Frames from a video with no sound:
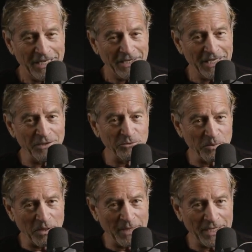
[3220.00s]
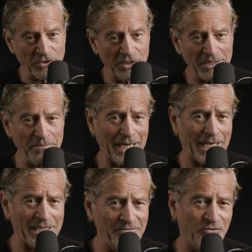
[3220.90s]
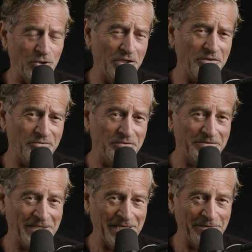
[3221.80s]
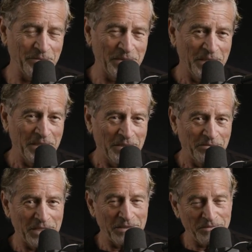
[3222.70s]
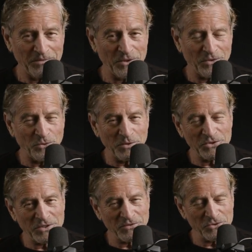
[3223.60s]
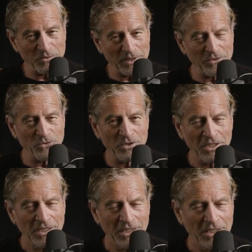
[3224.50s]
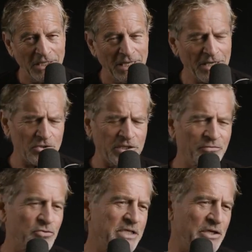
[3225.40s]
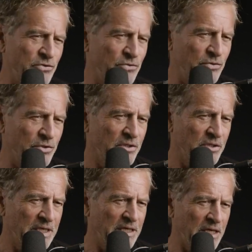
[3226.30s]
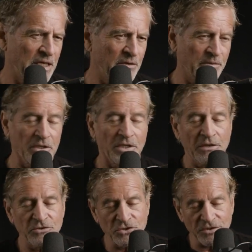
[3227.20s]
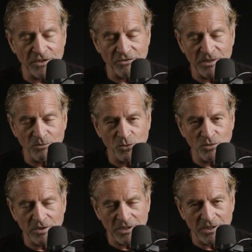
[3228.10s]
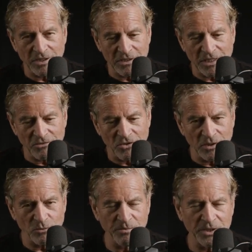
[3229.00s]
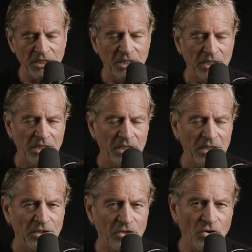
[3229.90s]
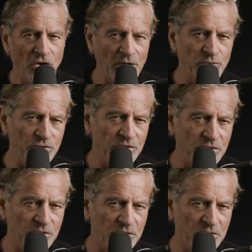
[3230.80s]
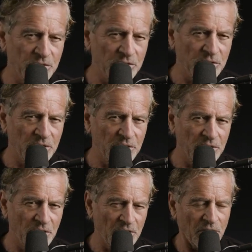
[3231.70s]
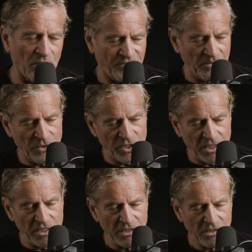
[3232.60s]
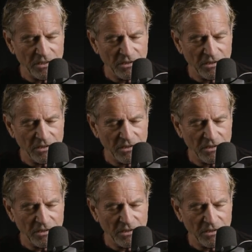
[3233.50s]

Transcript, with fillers: Now Eddie was my mate. I nearly barred him for life. Yeah. Um, but but I thought to myself, I stood back. I thought, how clever is that dude? Mm. And and I mean, I know he's not there anymore mm. at, at, Collingwood, but the guy was, I for me,